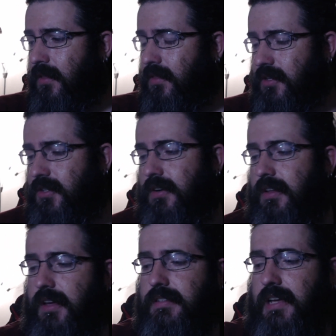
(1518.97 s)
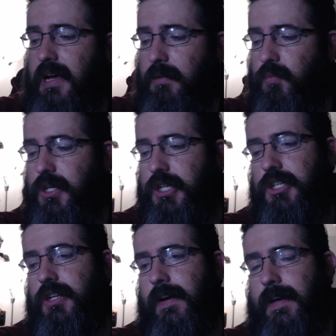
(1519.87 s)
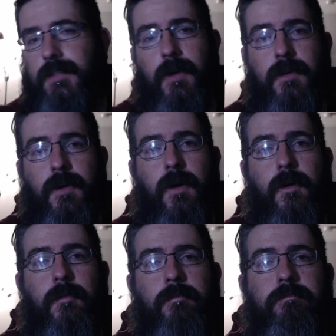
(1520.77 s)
There are certain things that I wish I could tell y'all.